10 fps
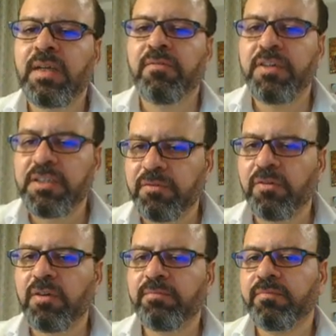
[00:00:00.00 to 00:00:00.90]
first of
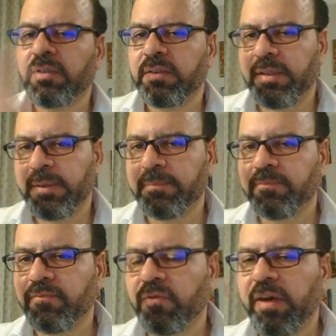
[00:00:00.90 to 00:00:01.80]
all,
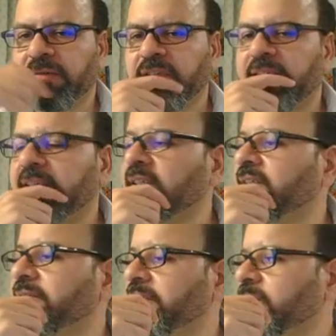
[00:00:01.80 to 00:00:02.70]
we have to click on
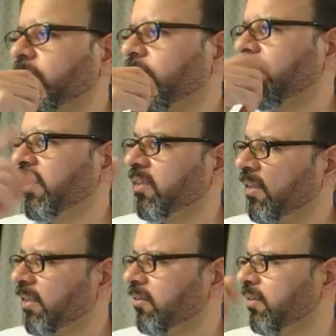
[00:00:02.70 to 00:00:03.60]
review. When you
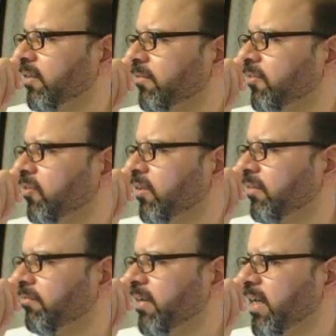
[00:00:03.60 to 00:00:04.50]
click on the review, on the
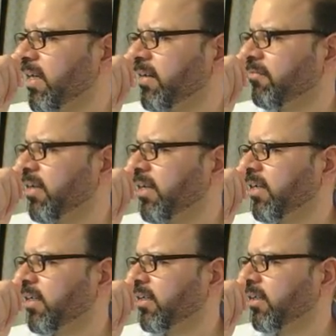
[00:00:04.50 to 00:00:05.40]
very